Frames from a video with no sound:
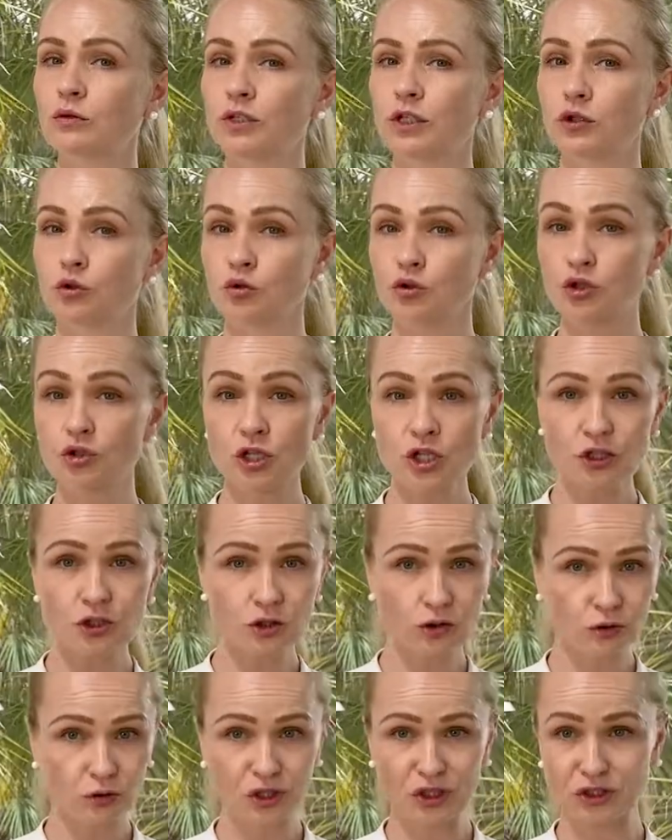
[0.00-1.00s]
the
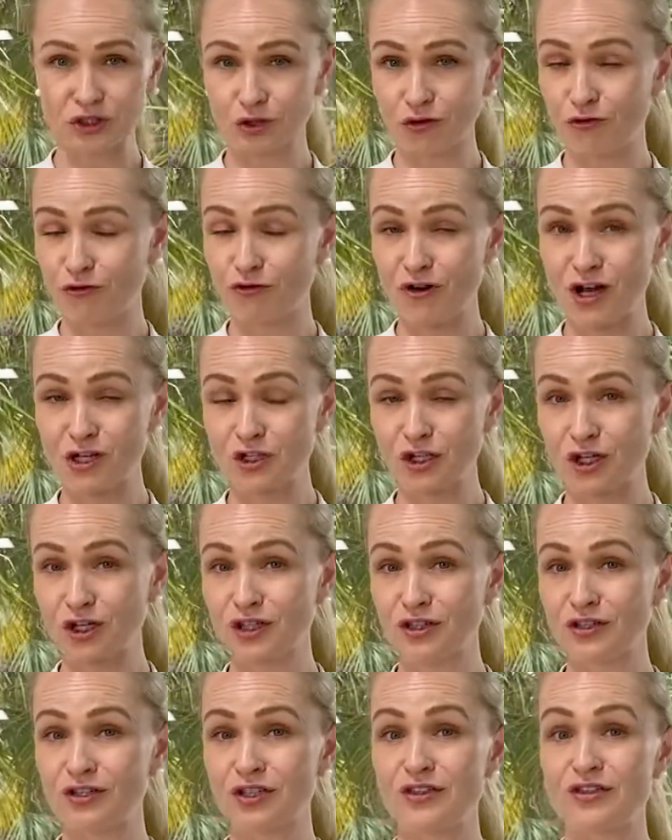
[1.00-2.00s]
nutritional needs of fascia
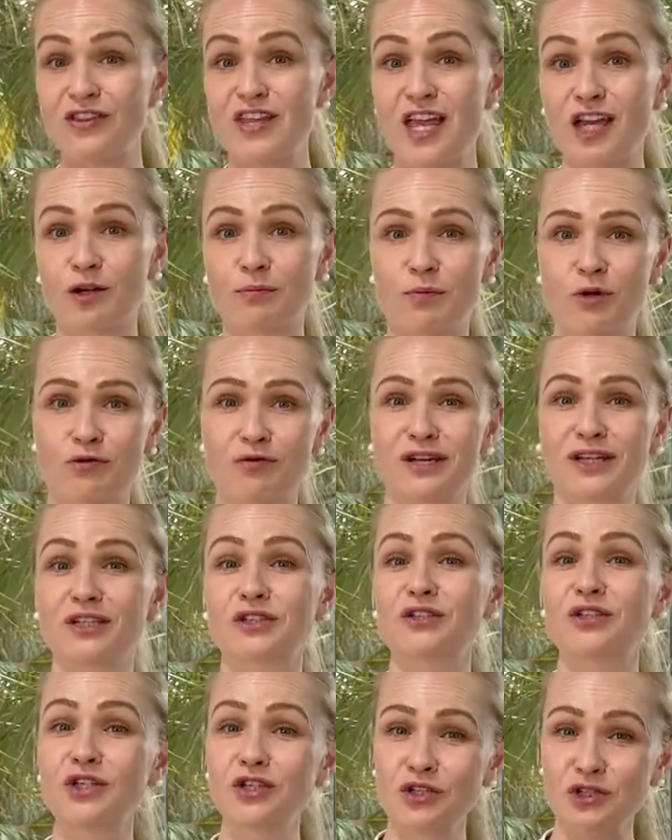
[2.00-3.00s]
and the neighboring
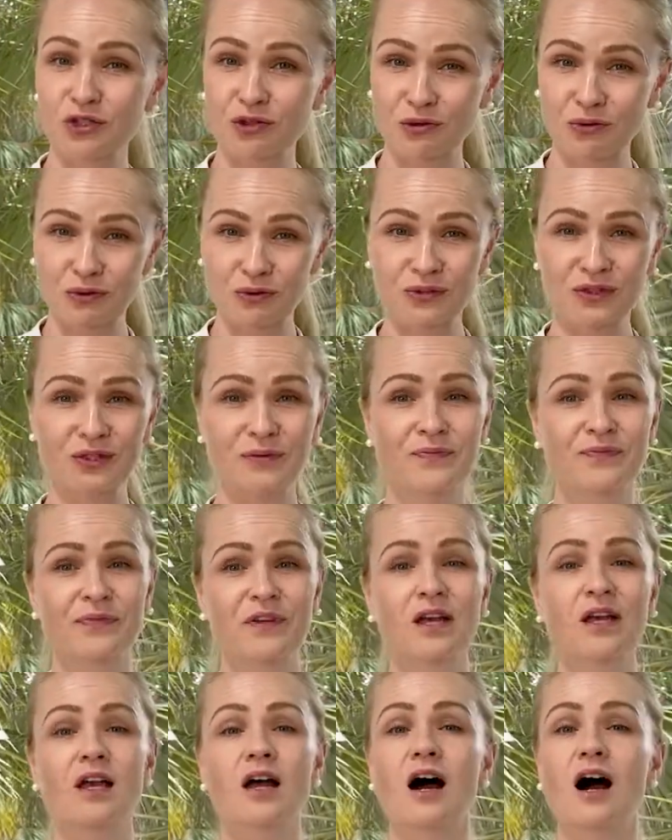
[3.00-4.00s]
tissues,
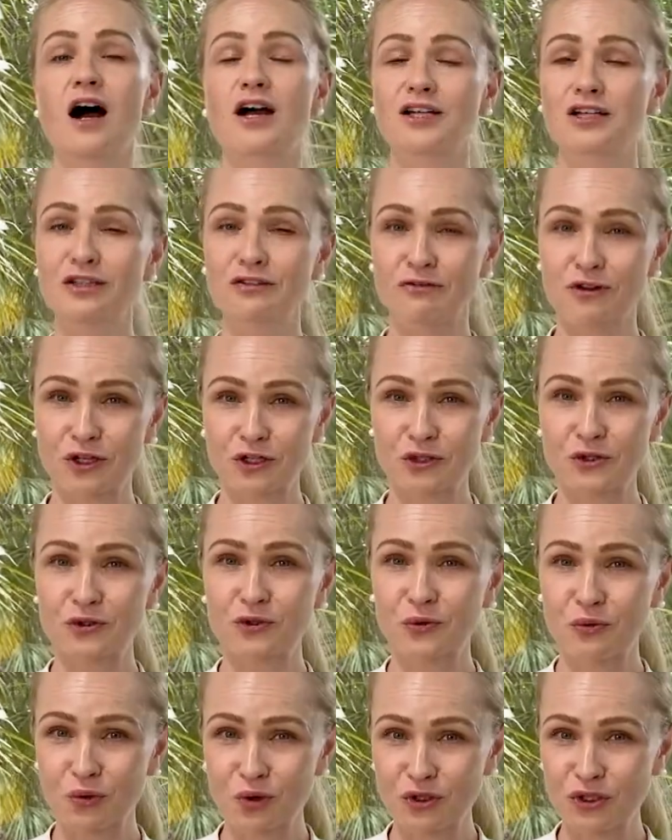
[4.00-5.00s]
I invite you
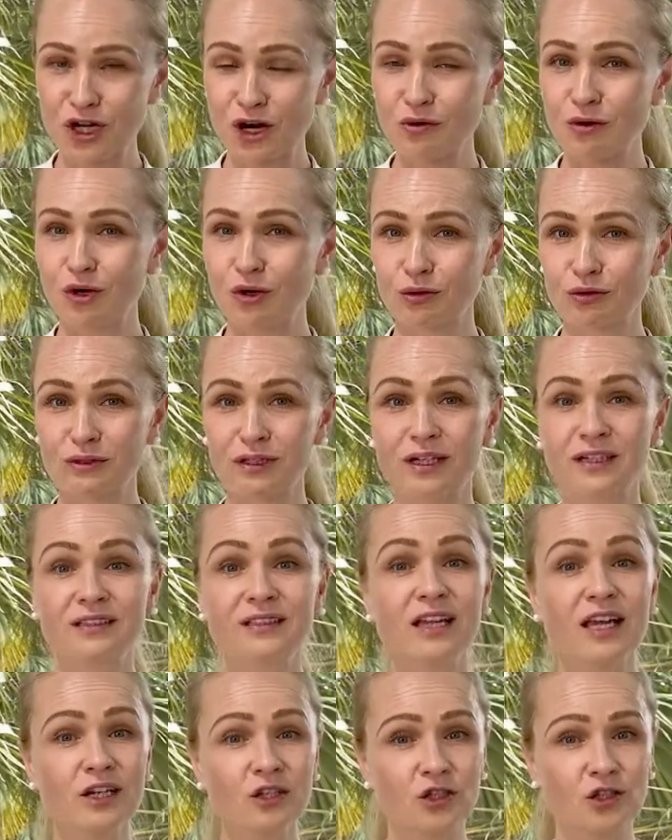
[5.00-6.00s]
to watch our online
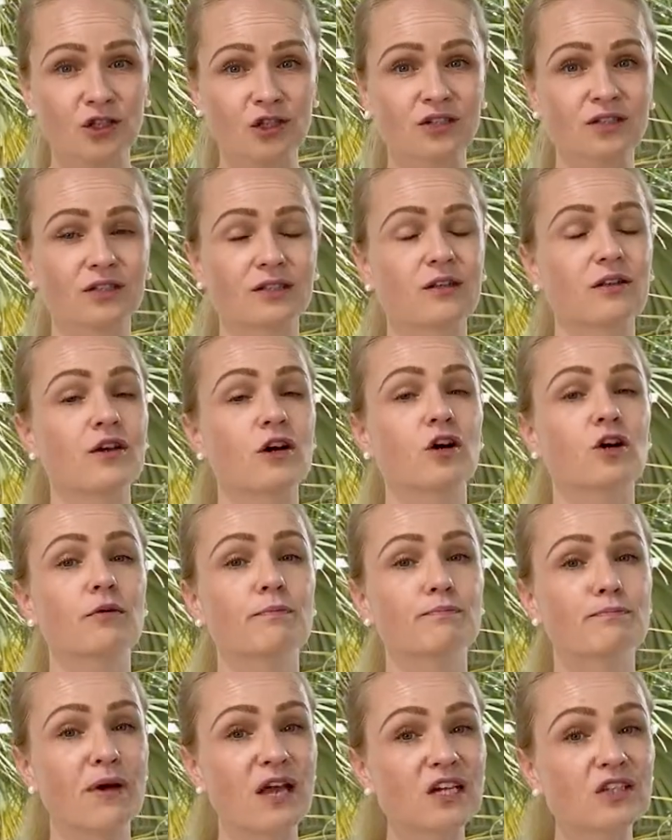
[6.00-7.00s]
lectures. They are
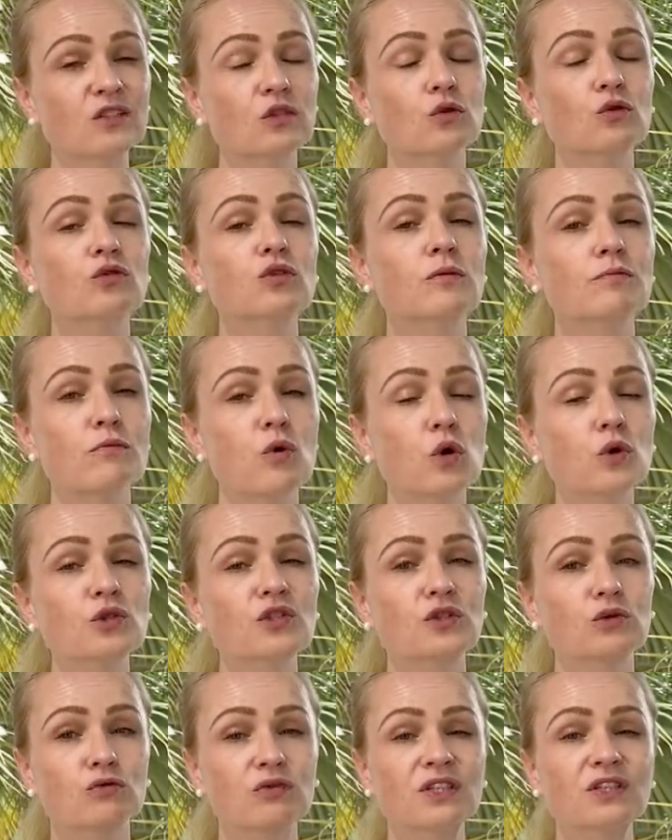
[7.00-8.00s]
based on the
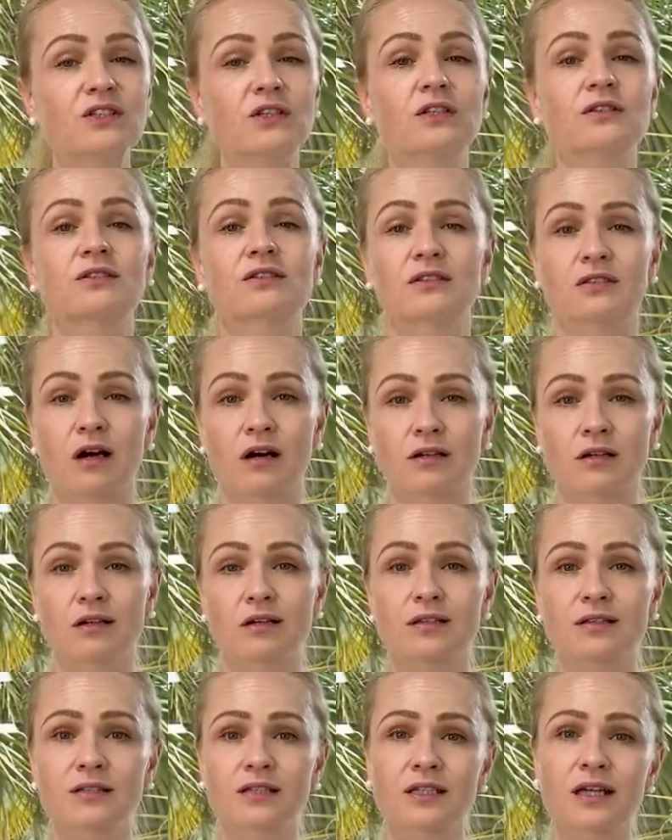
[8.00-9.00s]
most recent
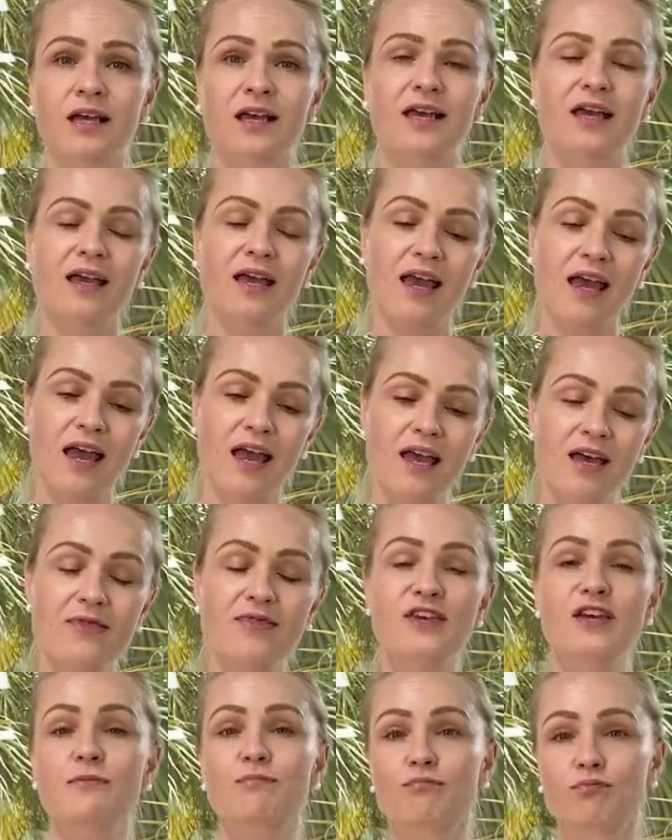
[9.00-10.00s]
science and
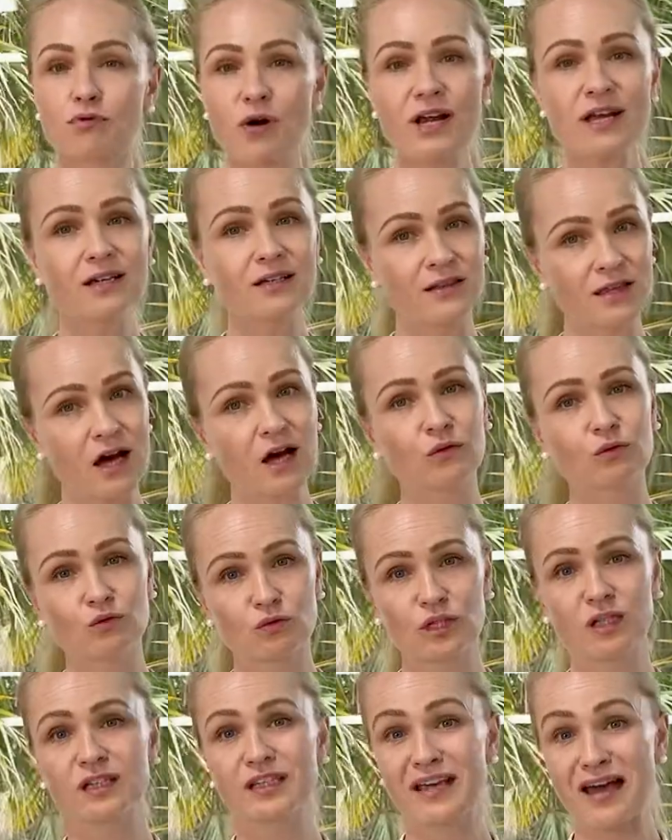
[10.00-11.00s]
they break down
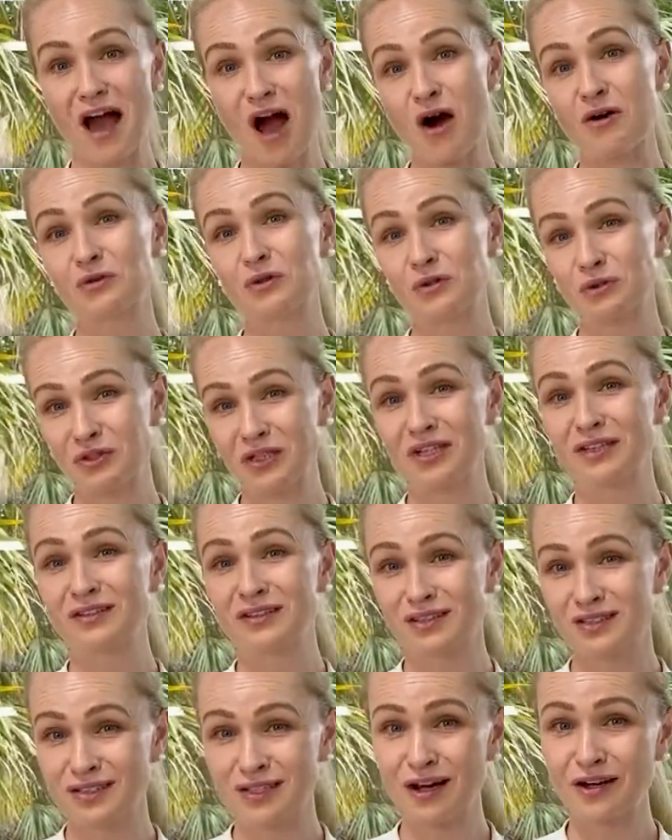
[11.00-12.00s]
really how to take the
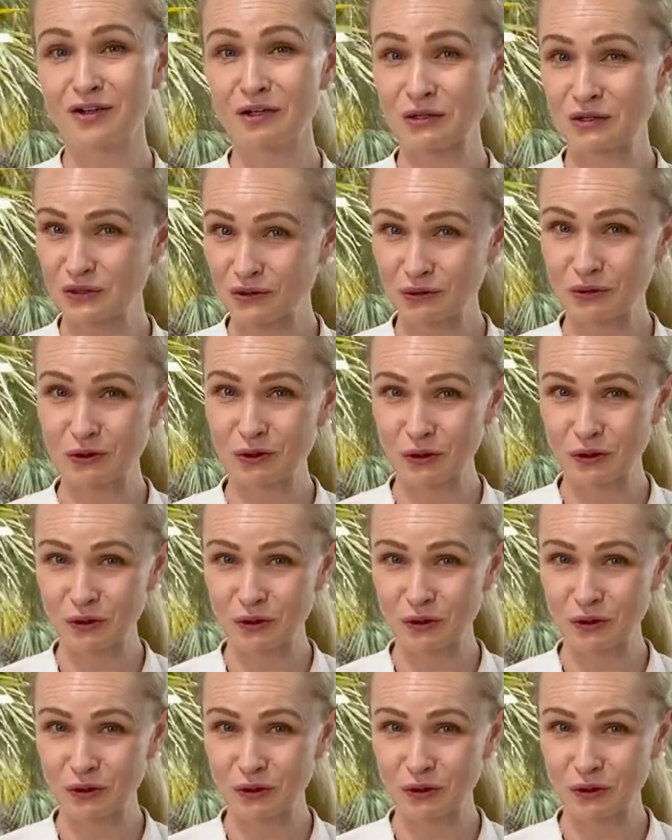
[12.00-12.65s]
science to your